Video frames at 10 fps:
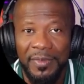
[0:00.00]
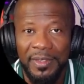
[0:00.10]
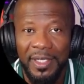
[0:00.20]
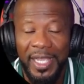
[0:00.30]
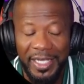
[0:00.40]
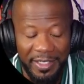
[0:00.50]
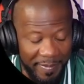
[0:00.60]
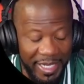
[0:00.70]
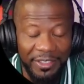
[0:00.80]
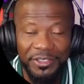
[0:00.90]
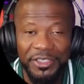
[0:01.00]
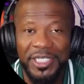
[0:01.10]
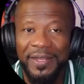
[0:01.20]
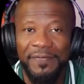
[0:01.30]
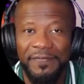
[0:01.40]
And the manager's
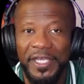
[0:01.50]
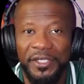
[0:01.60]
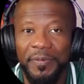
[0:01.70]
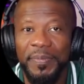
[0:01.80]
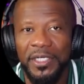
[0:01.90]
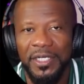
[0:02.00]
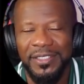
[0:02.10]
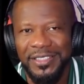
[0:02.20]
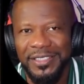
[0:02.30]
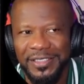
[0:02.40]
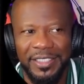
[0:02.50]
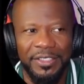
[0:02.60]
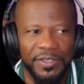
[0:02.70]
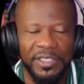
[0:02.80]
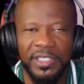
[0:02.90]
gotten fed up because this is a little
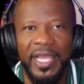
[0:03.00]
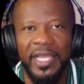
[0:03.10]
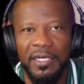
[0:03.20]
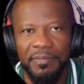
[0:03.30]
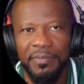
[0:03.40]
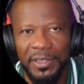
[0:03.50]
scam.